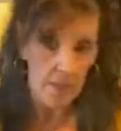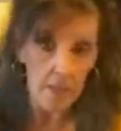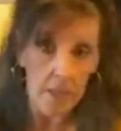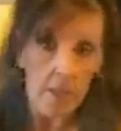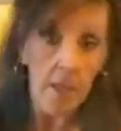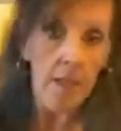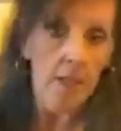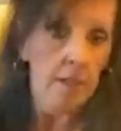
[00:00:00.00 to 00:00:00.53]

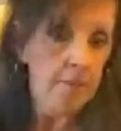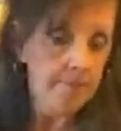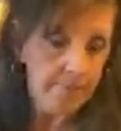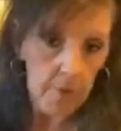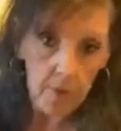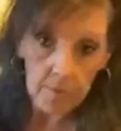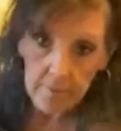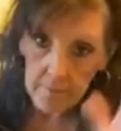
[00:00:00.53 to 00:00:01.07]
shift, so
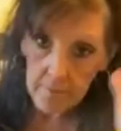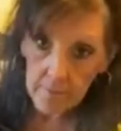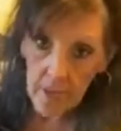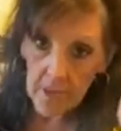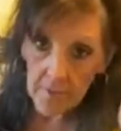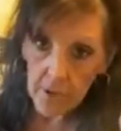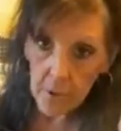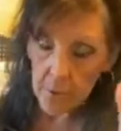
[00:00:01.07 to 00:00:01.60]
we're glad you
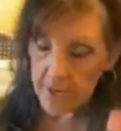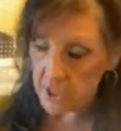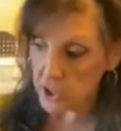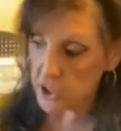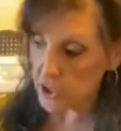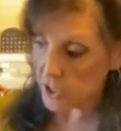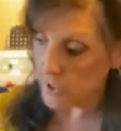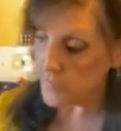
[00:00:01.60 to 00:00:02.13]
have stopped
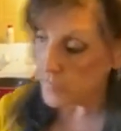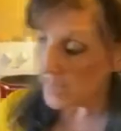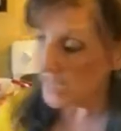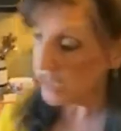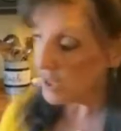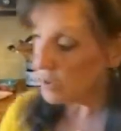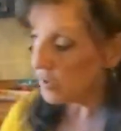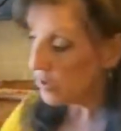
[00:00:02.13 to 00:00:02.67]
by.
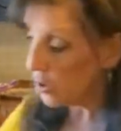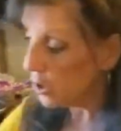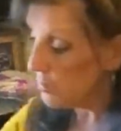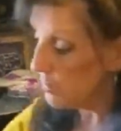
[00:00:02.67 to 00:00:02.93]
Please come